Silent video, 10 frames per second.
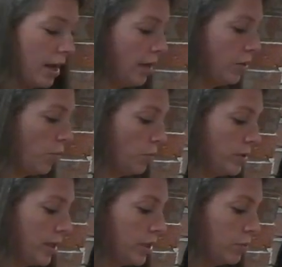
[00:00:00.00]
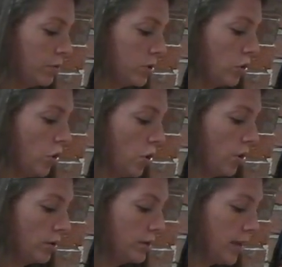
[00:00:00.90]
and it won't take you as
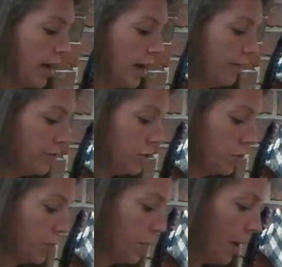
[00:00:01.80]
long to have to